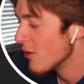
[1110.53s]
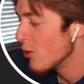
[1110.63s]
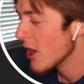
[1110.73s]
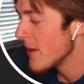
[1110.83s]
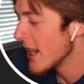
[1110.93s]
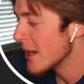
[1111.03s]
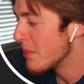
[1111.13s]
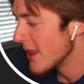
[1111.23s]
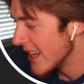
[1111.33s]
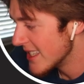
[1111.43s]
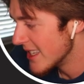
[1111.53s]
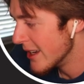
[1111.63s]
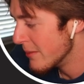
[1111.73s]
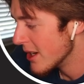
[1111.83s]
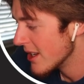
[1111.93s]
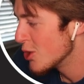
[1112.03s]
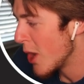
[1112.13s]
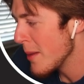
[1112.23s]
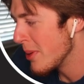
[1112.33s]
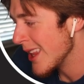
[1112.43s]
where am I going to place him? Do
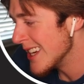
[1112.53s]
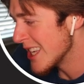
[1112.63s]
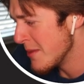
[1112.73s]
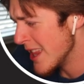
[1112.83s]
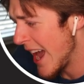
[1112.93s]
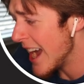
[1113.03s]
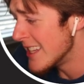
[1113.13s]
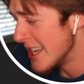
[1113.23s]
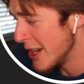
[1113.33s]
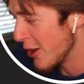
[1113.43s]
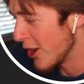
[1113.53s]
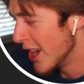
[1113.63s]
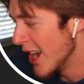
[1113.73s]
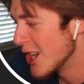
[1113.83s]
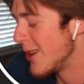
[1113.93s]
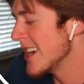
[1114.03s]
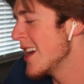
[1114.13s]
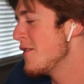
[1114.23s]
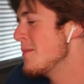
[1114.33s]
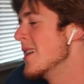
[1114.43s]
I place him in the A tier? Do I
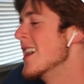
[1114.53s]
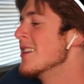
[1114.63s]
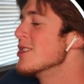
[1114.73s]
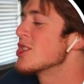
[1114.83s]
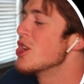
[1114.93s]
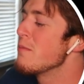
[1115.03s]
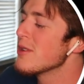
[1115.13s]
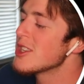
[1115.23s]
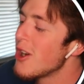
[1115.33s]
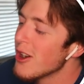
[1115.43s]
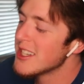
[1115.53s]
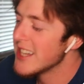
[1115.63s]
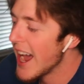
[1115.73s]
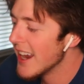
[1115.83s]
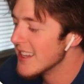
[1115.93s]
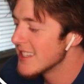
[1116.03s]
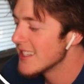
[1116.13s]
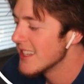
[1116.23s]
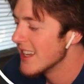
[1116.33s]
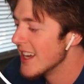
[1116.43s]
give him the superstar
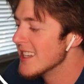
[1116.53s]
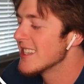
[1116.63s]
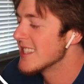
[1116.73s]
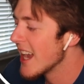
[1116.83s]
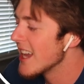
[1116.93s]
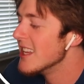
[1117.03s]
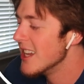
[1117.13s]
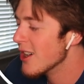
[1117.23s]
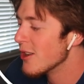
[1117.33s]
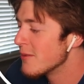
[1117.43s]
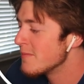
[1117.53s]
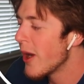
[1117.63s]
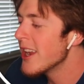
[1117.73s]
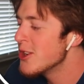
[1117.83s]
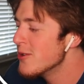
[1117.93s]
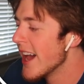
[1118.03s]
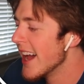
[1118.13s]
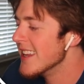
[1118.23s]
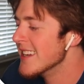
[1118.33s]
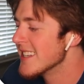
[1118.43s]
status in his second year? Do I do
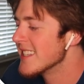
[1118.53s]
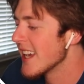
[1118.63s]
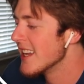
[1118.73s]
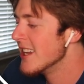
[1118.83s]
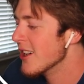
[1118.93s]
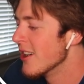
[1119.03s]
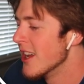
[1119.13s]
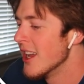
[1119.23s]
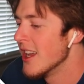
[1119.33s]
that in his second year,